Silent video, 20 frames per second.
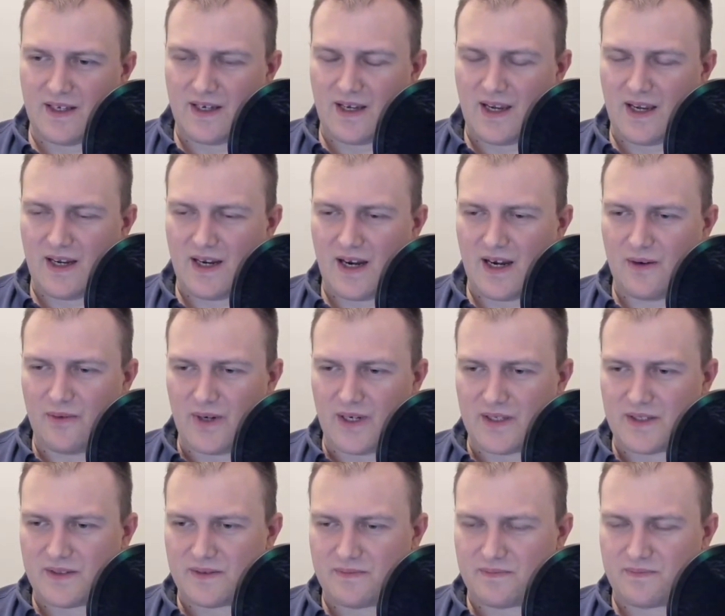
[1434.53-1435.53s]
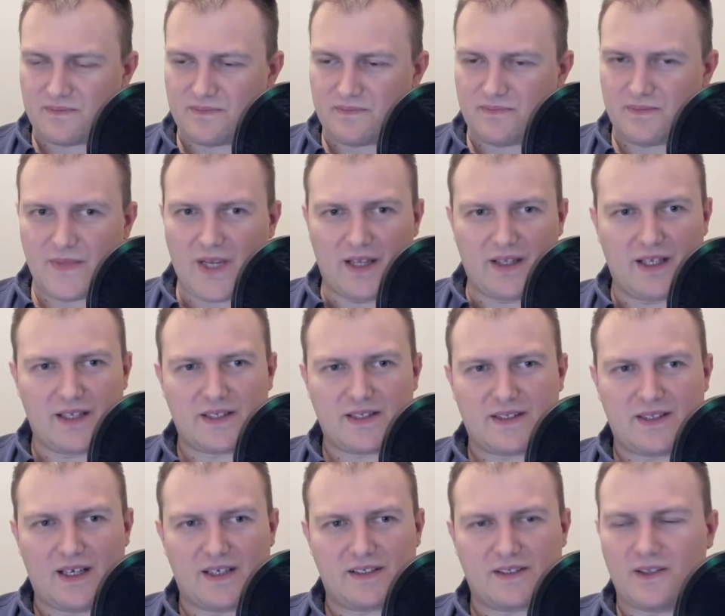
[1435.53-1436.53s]
And anyways, yeah,
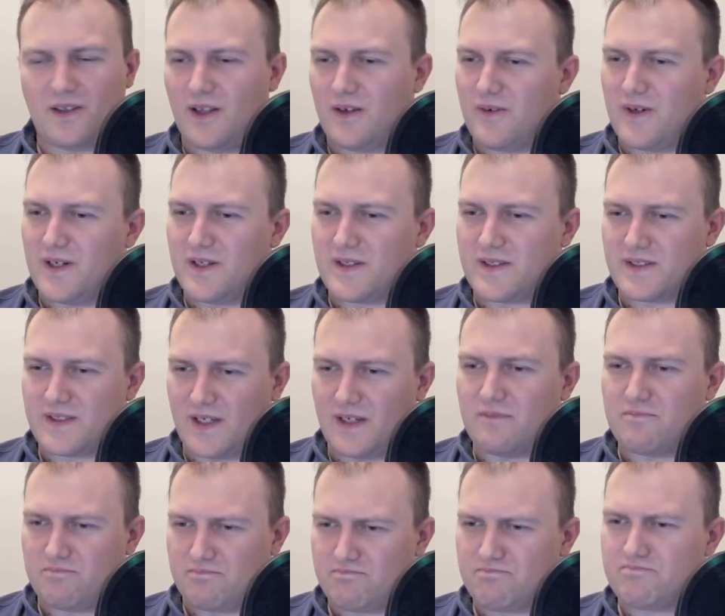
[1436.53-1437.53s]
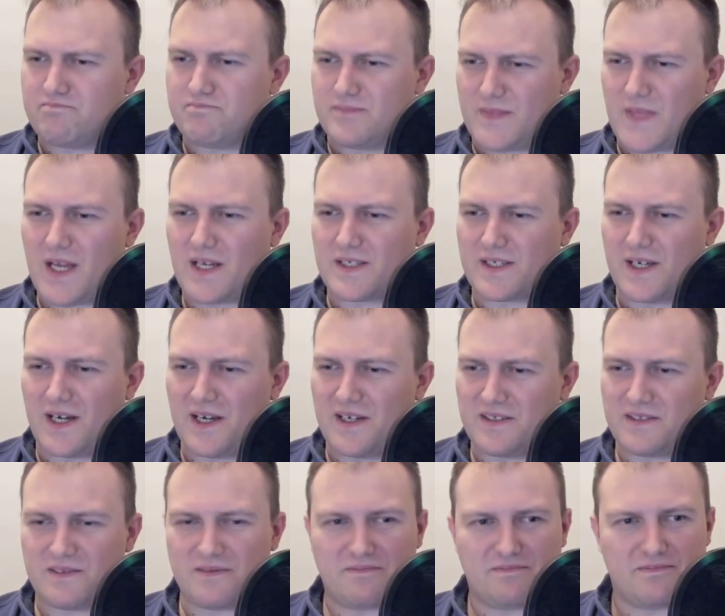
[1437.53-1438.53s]
that's all I wanted to say. Thanks,
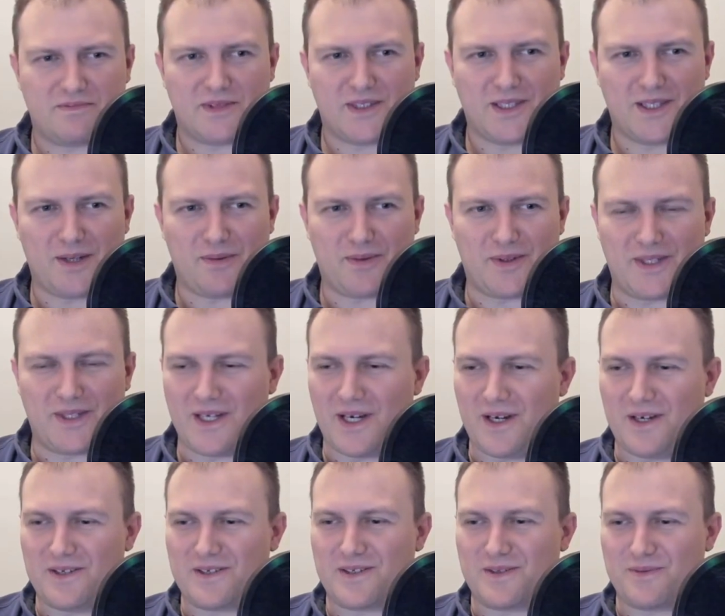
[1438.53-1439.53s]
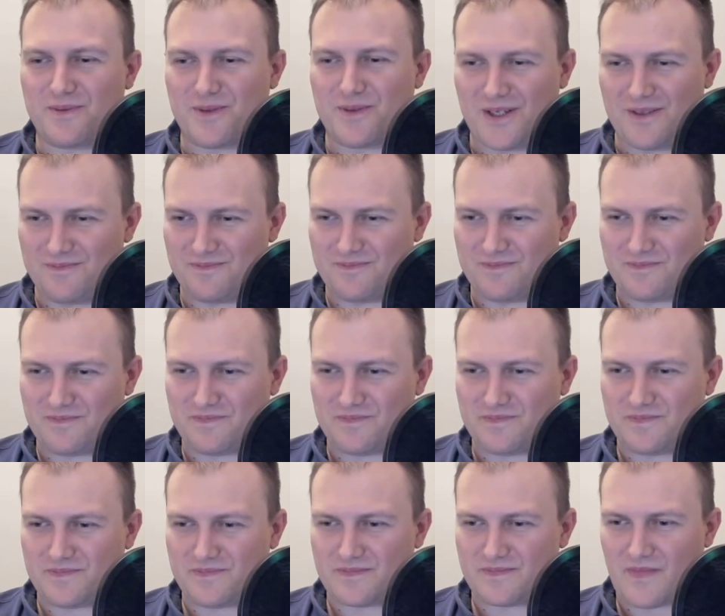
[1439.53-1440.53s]
guys. Really appreciate your support.
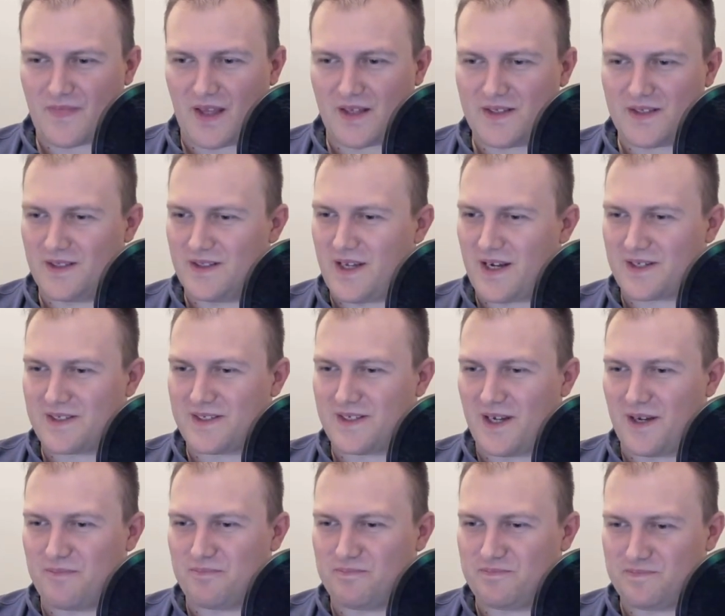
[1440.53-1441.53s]
Until next time.